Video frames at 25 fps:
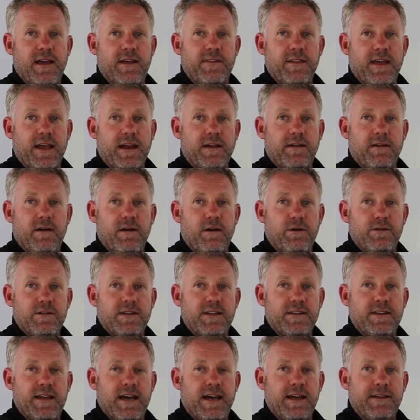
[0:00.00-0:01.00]
and then hold
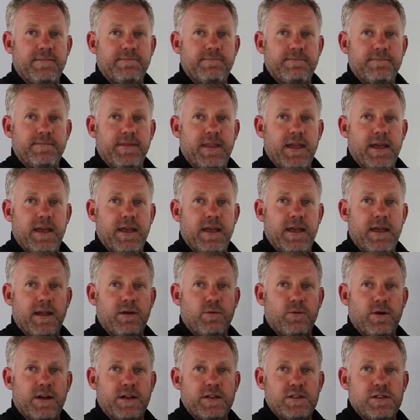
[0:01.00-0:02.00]
it down
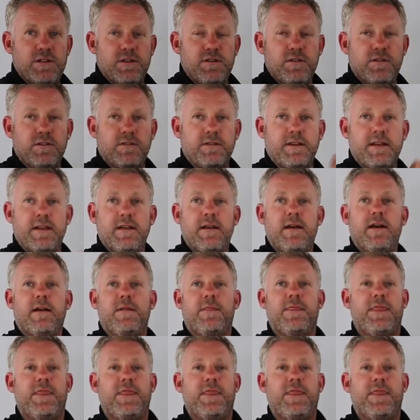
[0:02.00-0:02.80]
and 1, 2, 3,